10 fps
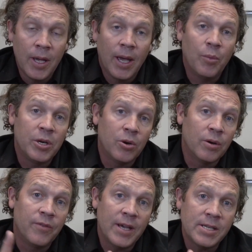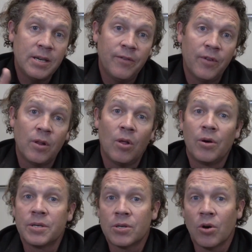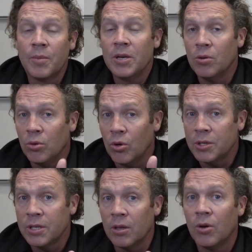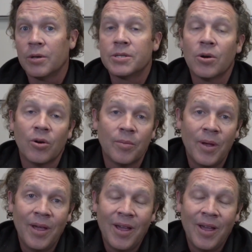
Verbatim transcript: And when you're investing for the long term and you look to the long term,